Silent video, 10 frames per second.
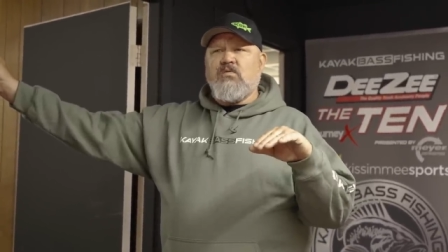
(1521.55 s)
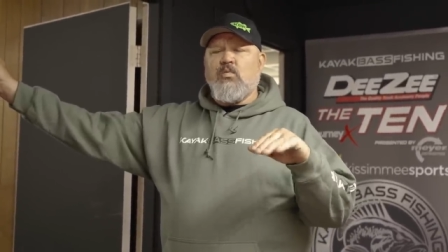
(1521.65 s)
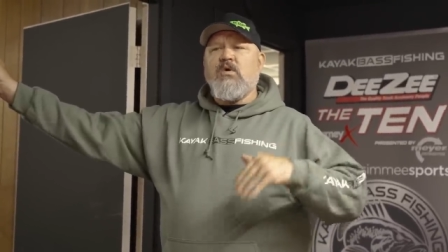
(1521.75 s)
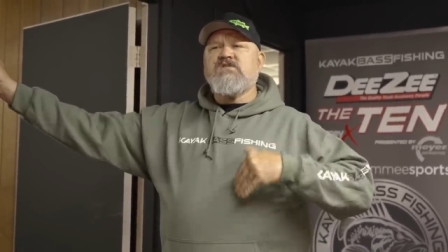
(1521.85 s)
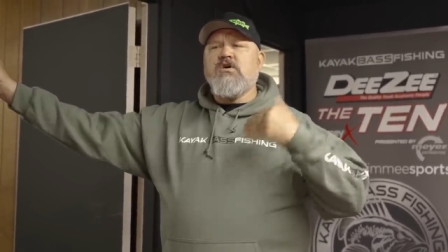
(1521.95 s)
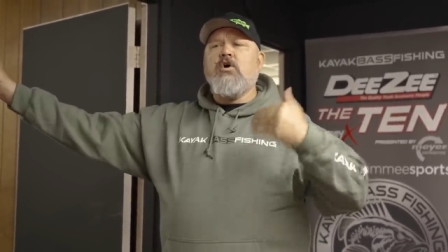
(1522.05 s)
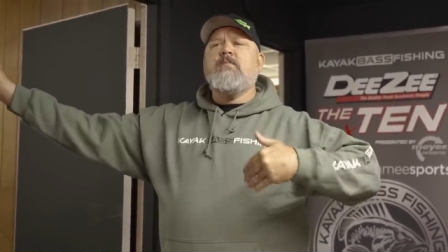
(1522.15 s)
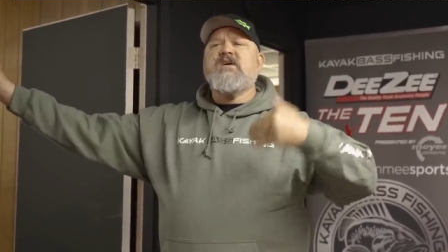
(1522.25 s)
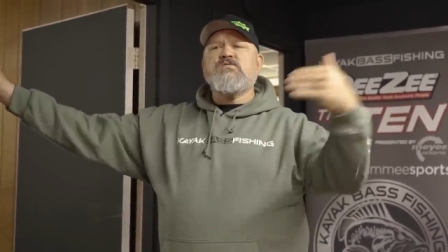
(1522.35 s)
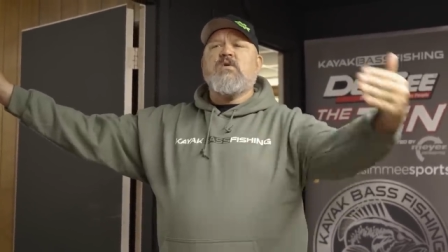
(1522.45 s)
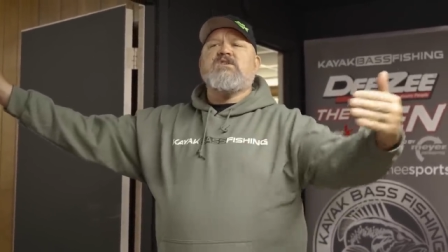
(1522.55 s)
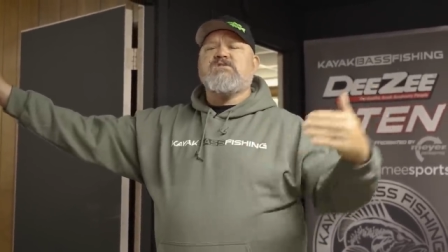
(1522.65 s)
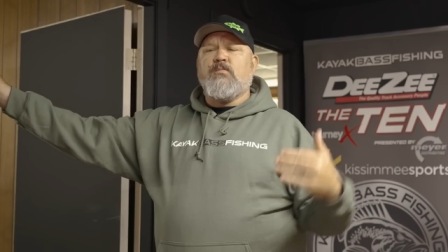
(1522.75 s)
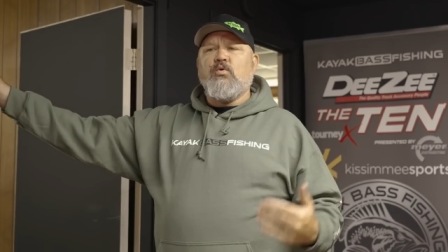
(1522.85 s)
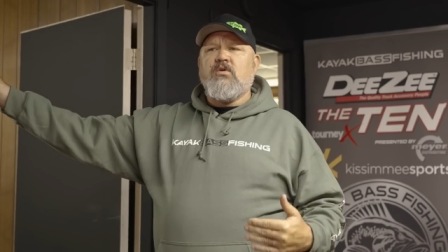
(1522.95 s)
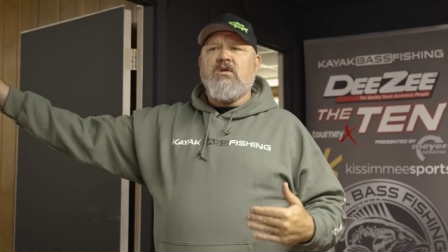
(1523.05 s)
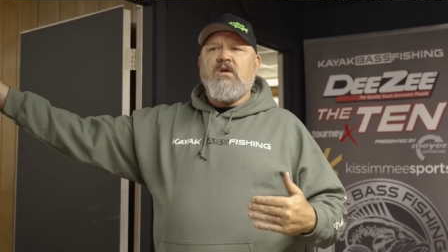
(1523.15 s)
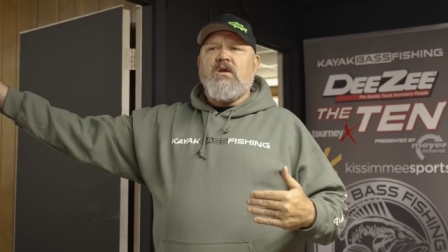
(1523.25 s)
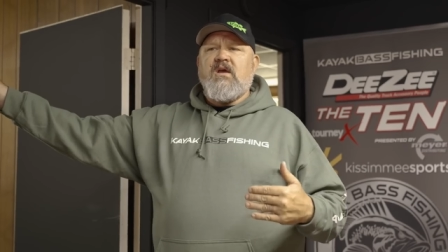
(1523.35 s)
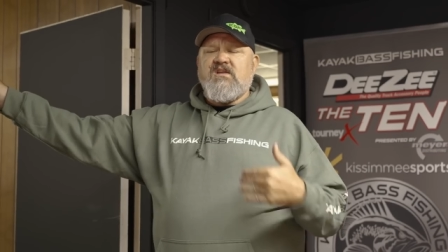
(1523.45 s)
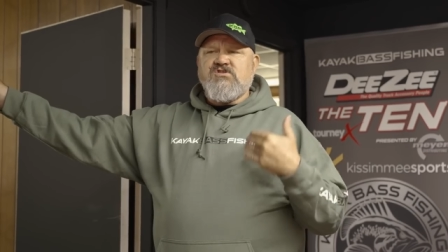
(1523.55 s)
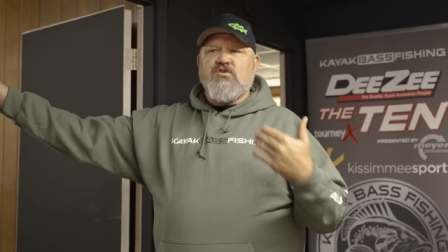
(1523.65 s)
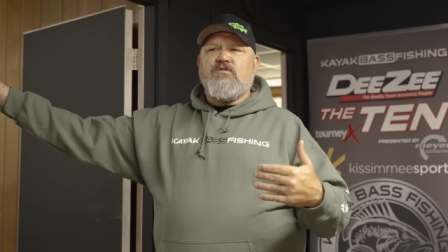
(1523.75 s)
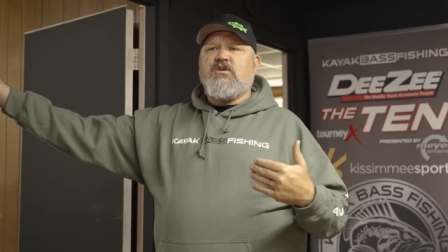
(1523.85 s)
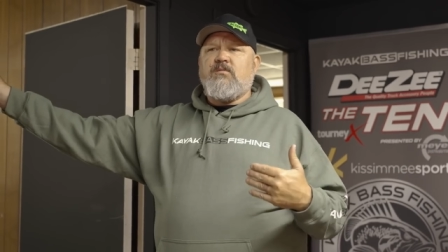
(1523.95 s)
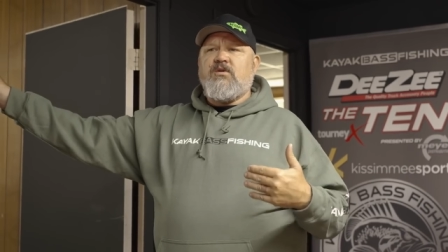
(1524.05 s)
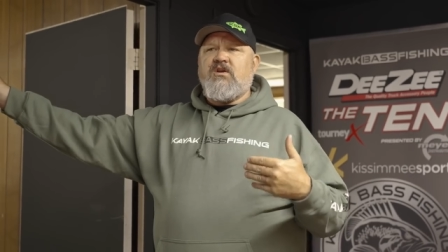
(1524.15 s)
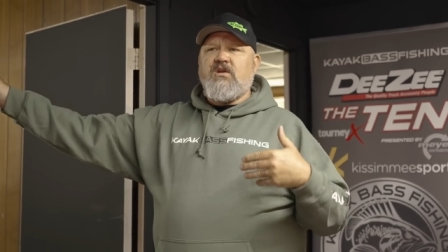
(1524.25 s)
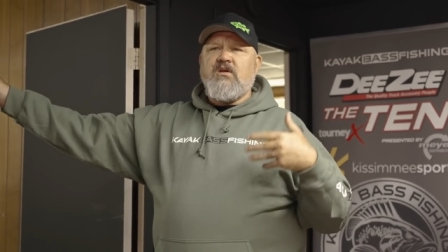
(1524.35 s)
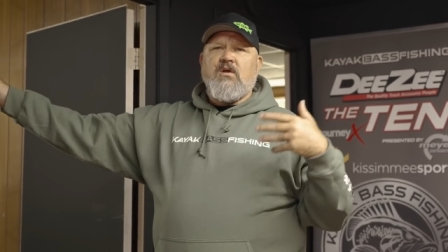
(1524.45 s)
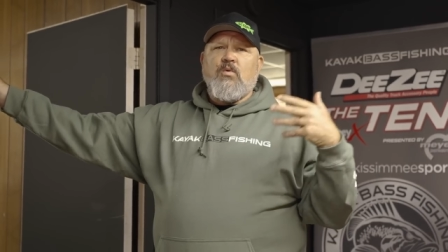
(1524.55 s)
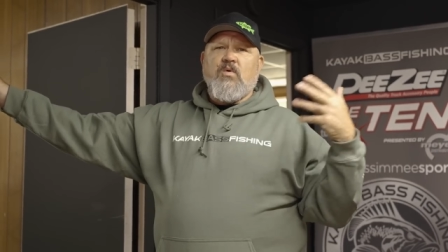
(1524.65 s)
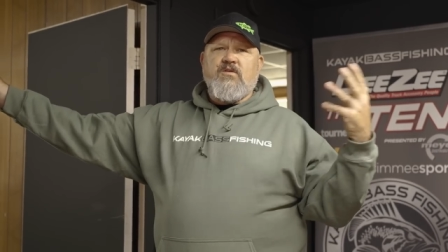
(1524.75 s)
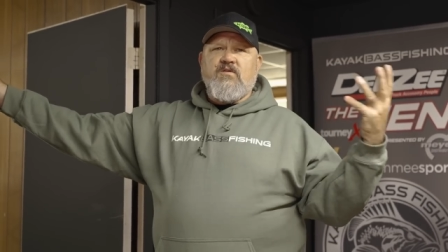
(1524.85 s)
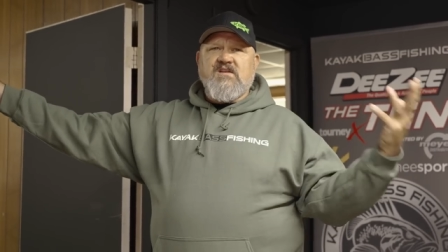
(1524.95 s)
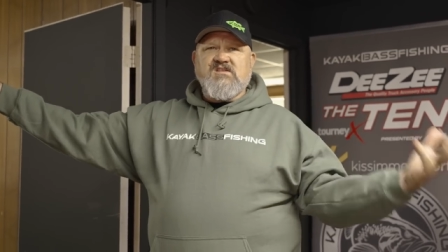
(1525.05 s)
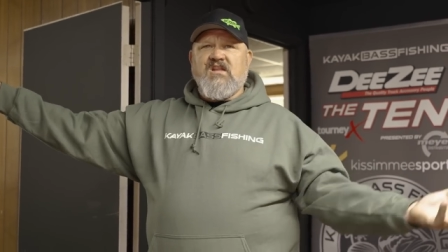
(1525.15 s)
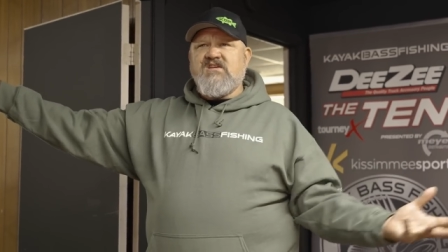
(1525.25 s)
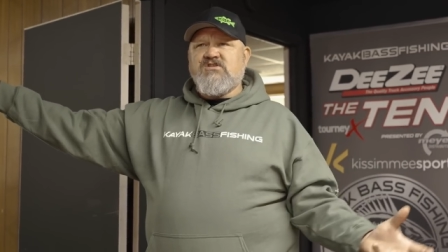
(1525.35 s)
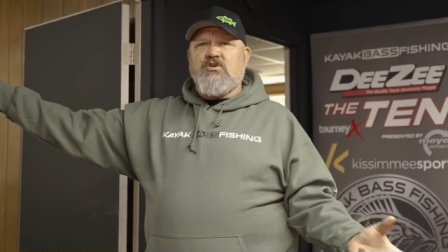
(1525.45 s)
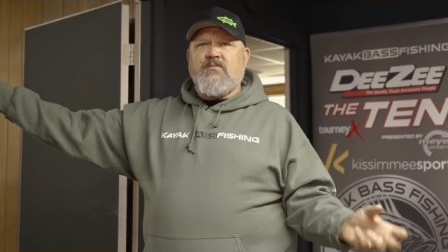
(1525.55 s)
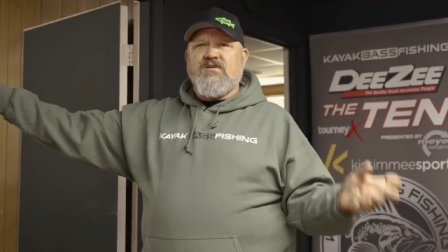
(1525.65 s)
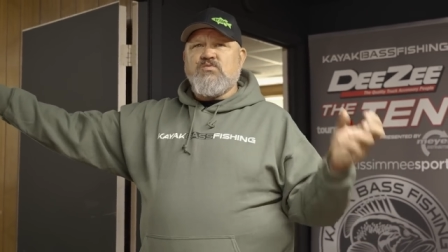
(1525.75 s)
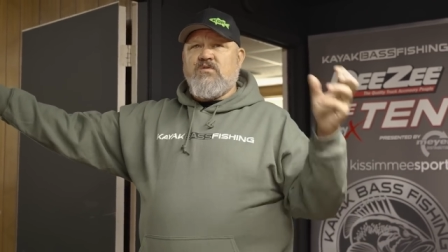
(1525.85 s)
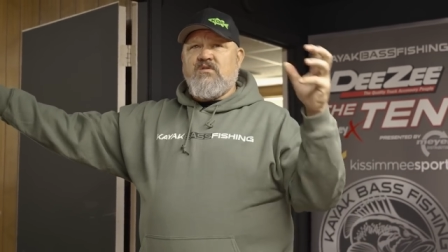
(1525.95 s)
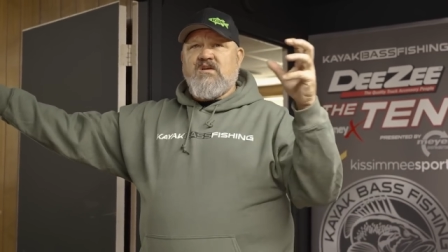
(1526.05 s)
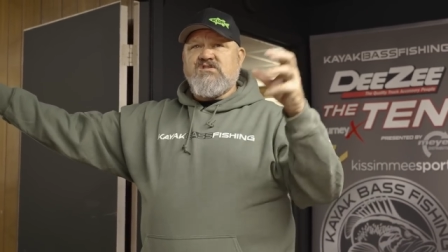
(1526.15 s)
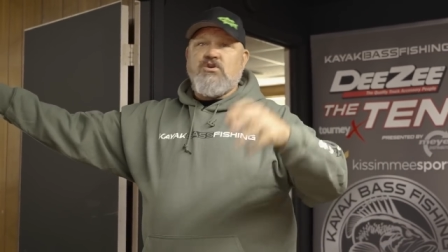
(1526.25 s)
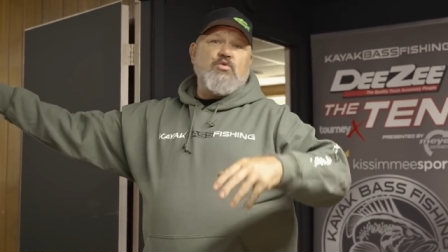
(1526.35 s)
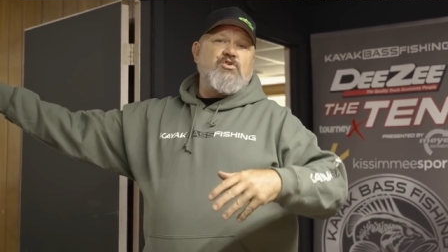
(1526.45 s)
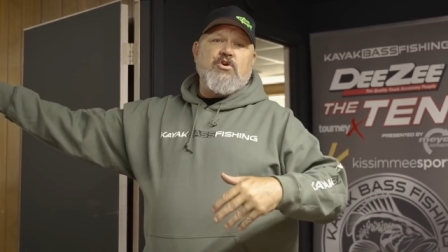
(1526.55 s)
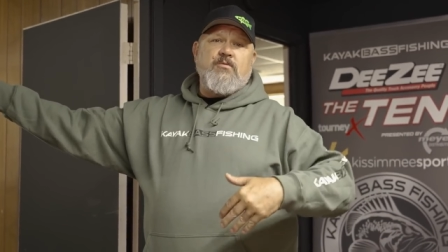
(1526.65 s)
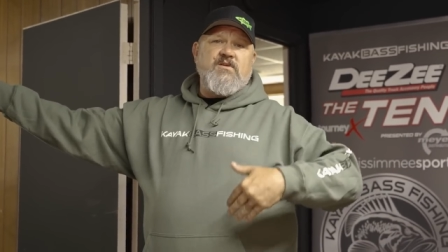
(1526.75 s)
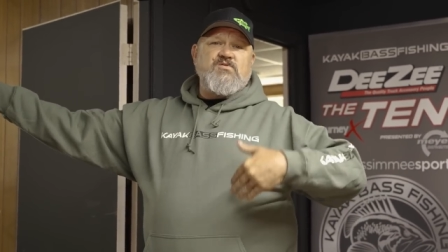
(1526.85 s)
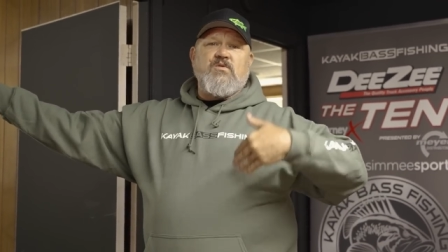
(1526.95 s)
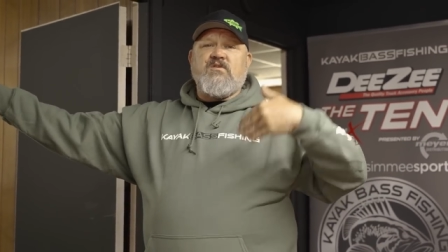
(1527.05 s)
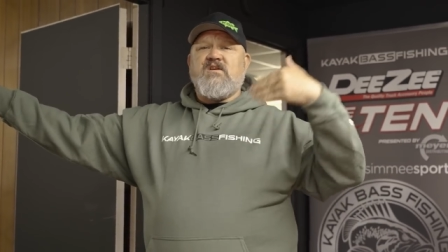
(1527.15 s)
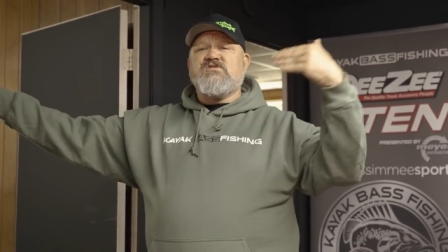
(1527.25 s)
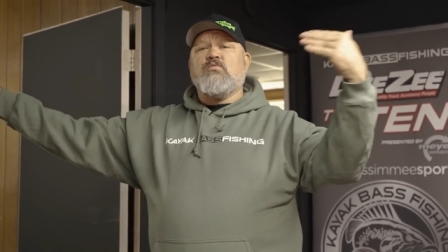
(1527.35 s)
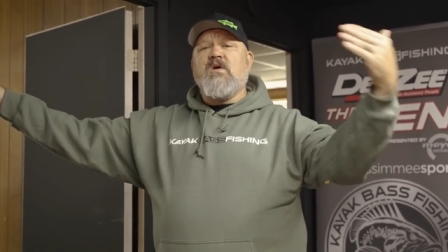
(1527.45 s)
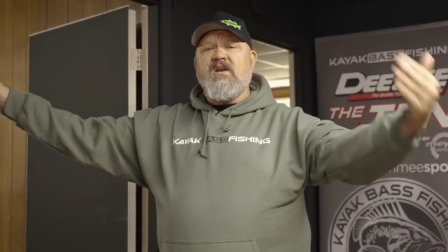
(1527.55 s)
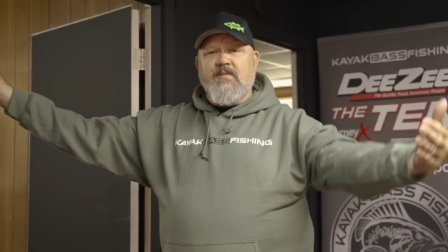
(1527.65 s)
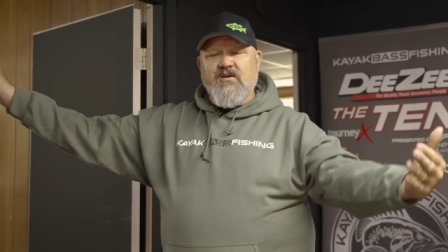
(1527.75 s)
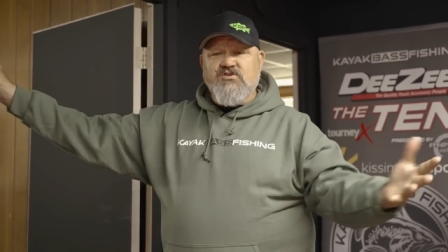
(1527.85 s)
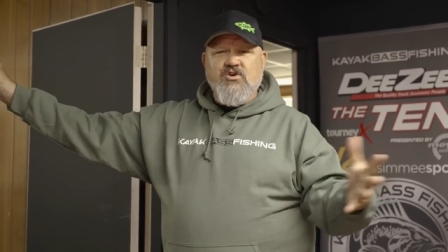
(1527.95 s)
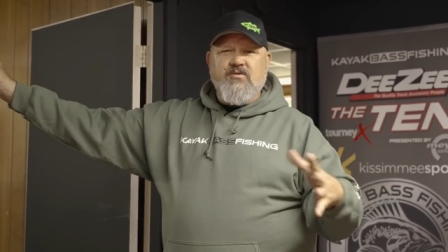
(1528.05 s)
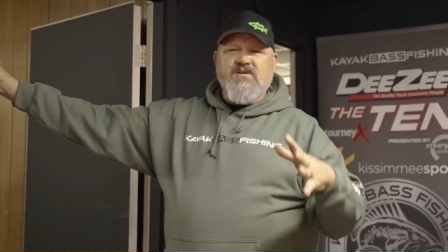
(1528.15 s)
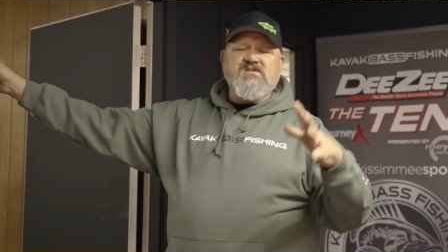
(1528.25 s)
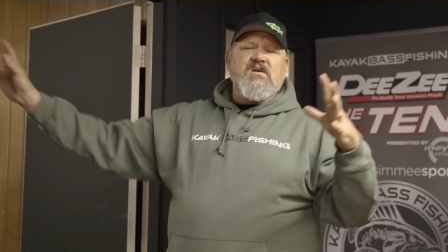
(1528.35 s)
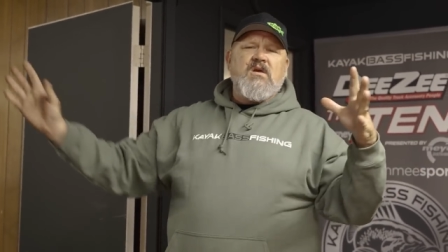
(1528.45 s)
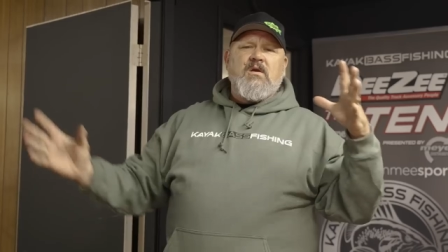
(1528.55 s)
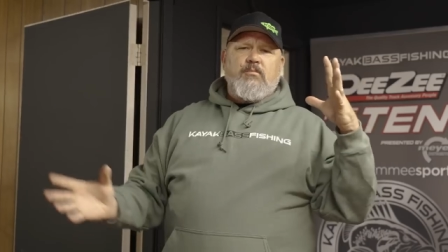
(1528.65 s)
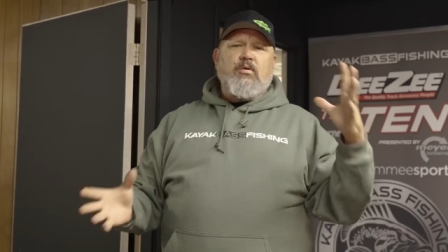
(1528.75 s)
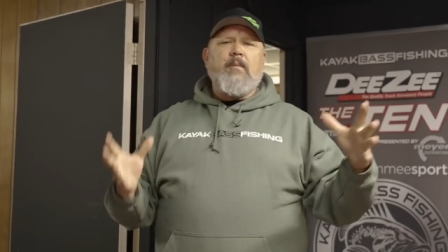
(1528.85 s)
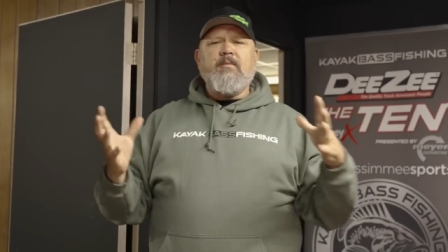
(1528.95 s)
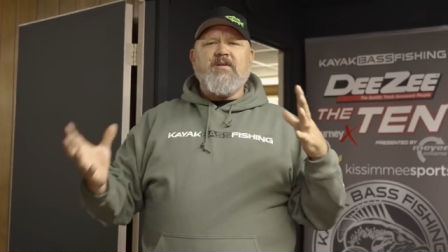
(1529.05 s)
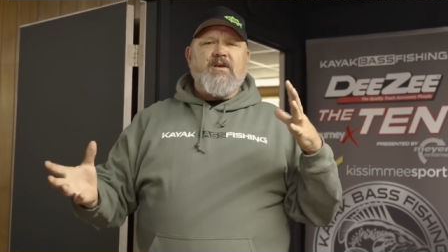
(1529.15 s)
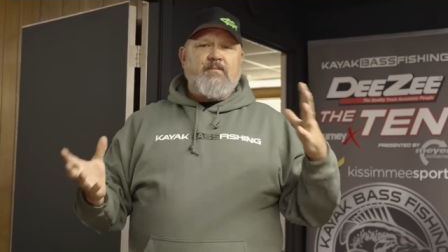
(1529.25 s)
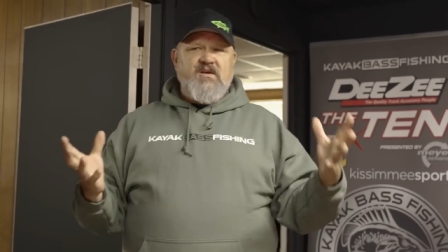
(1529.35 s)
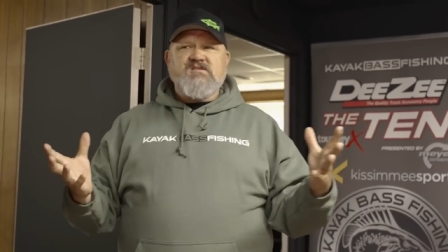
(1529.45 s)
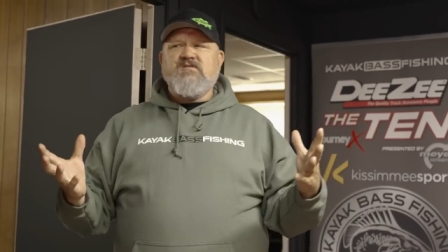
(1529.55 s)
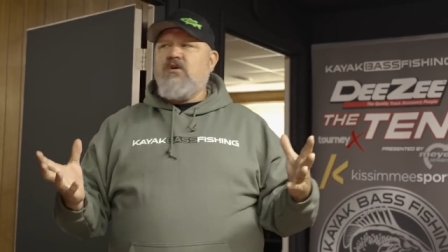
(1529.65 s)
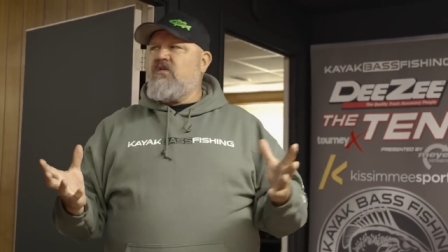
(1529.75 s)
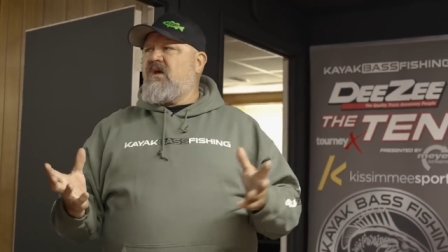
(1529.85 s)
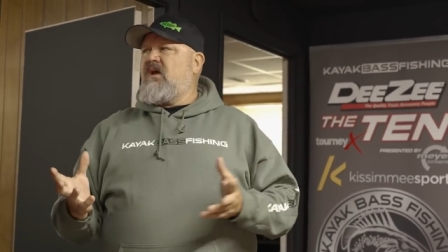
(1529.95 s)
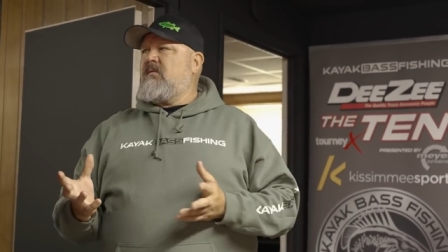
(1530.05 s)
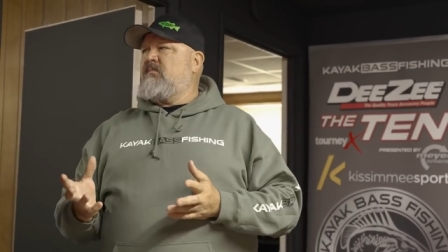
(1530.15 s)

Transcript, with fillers: what's our best way to support and serve the community, whether that's less tournaments, whether that's no tournaments, whether that's the right amount of tournaments, probably a mix of all that.